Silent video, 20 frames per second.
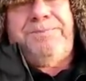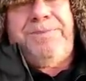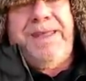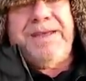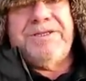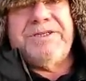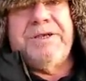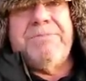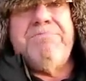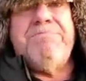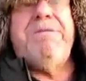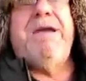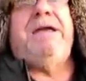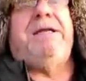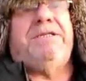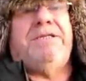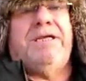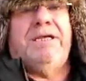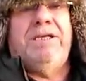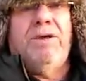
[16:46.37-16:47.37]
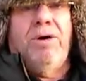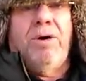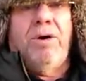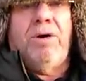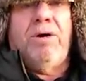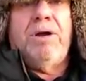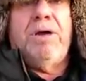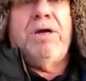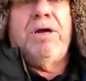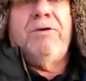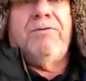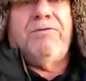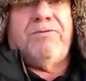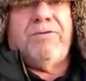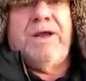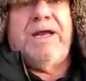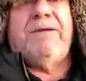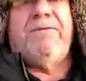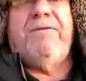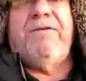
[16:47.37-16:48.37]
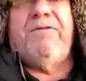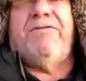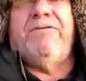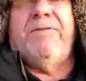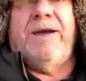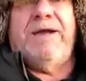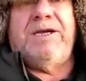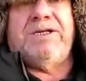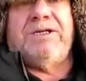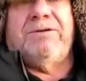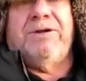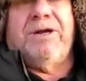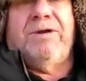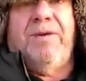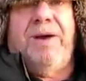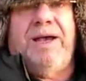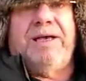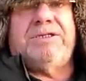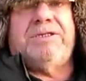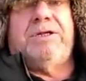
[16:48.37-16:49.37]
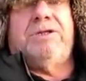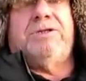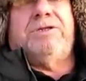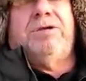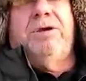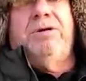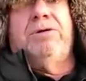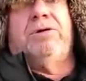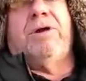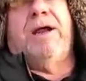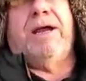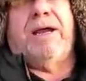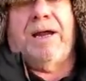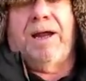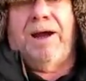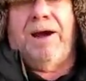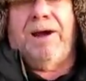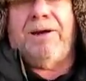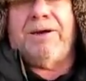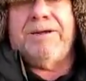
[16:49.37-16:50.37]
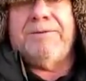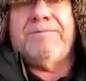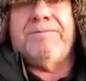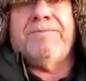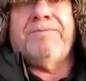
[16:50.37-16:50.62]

Submit your Freedom of Information request to Greg Clark